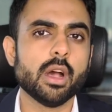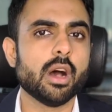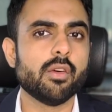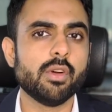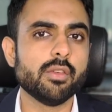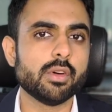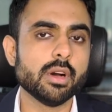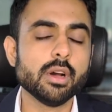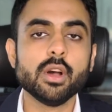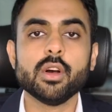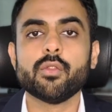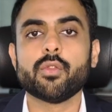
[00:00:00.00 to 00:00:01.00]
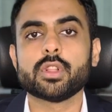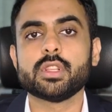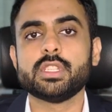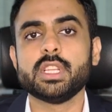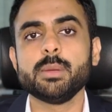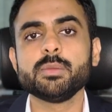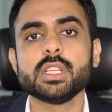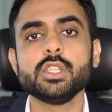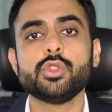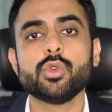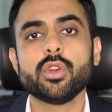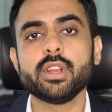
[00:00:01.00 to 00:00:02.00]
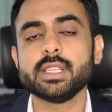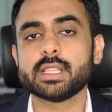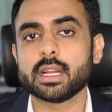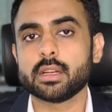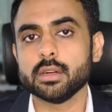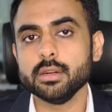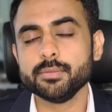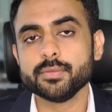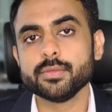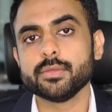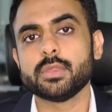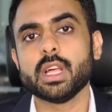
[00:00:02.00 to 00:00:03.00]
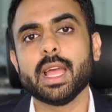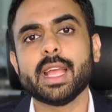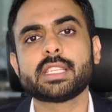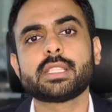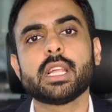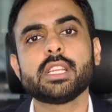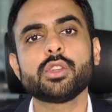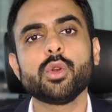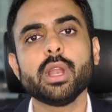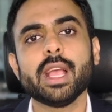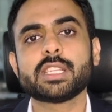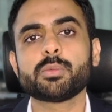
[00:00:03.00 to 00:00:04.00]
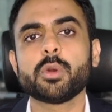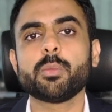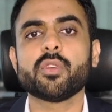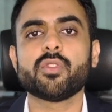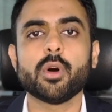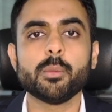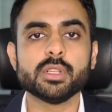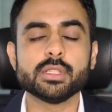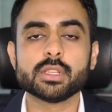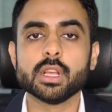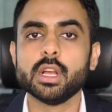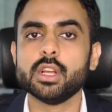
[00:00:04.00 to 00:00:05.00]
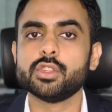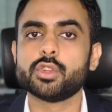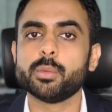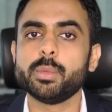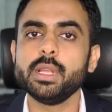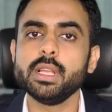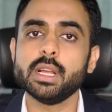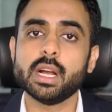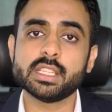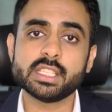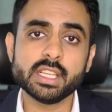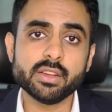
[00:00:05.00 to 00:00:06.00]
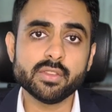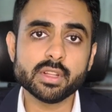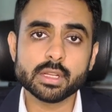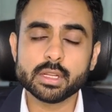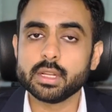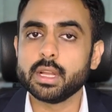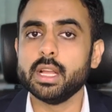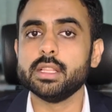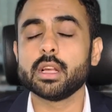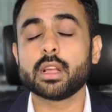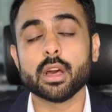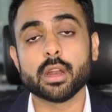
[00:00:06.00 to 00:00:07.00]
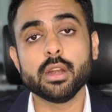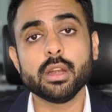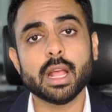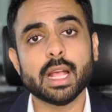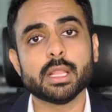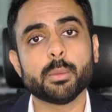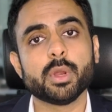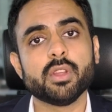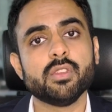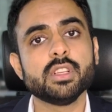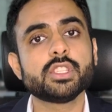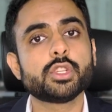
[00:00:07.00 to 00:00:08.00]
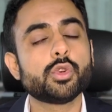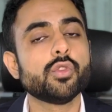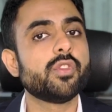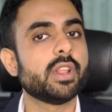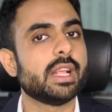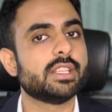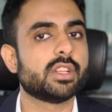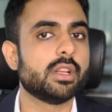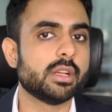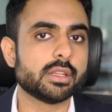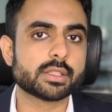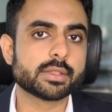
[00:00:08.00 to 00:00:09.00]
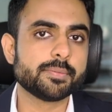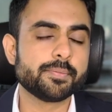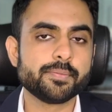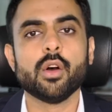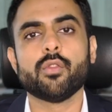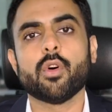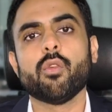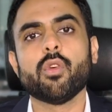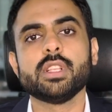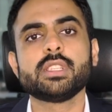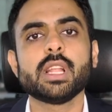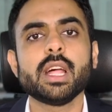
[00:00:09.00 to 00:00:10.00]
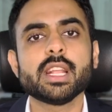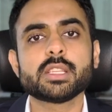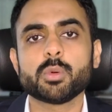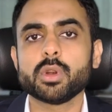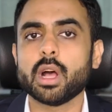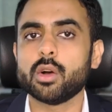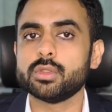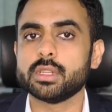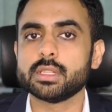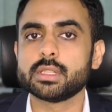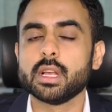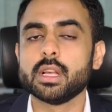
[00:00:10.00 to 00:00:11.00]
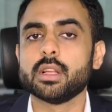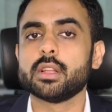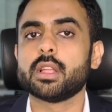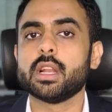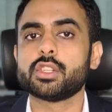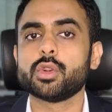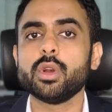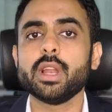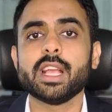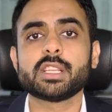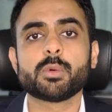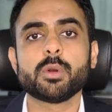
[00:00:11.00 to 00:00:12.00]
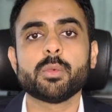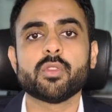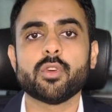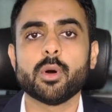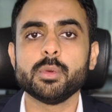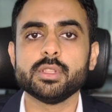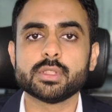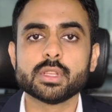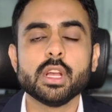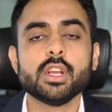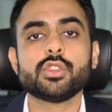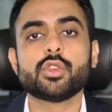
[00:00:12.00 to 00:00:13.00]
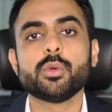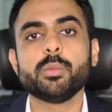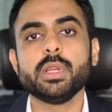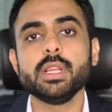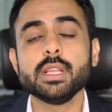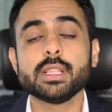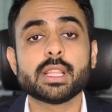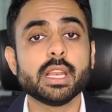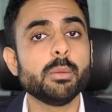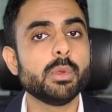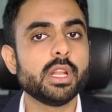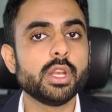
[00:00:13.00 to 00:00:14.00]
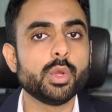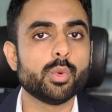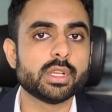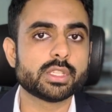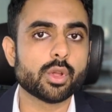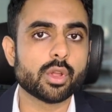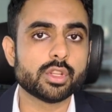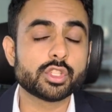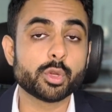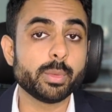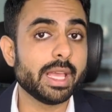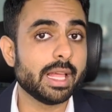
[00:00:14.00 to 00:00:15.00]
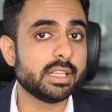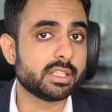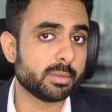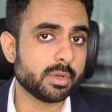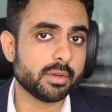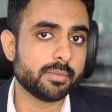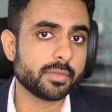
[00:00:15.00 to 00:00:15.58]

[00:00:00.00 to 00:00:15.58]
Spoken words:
However, for the gems and jewelry sector, the threshold export performance should be achieved in the current and the previous 2 financial years. For 1-star export houses, the threshold export performance should be $3 million to be eligible.